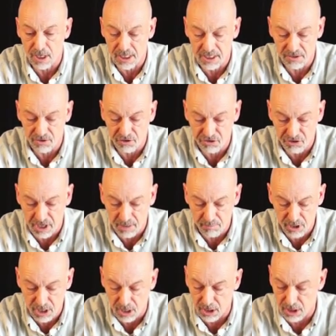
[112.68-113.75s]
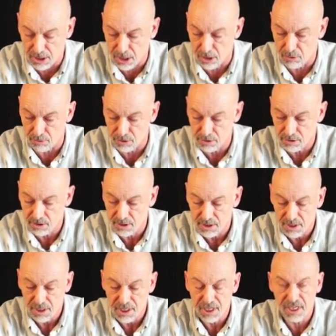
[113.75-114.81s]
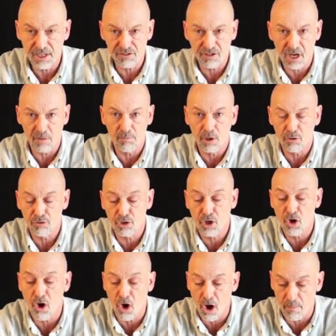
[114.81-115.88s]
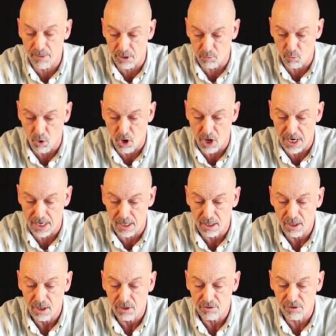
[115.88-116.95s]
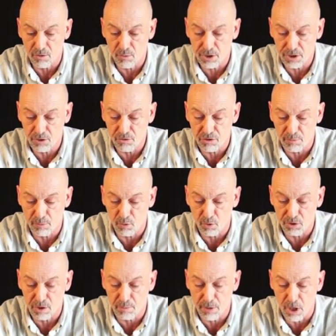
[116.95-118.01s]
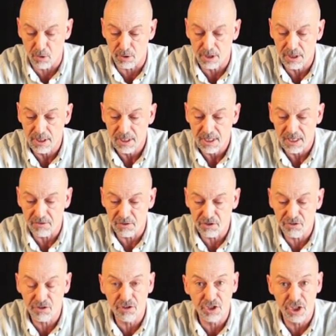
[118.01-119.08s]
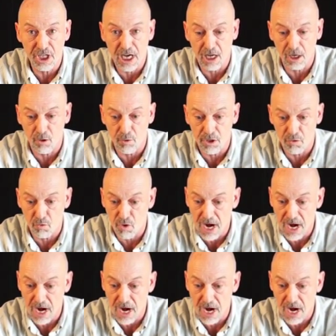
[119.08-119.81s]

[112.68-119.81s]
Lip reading: in the same color code. Here's our most common wire that we use aboard the boat, and this is yellow and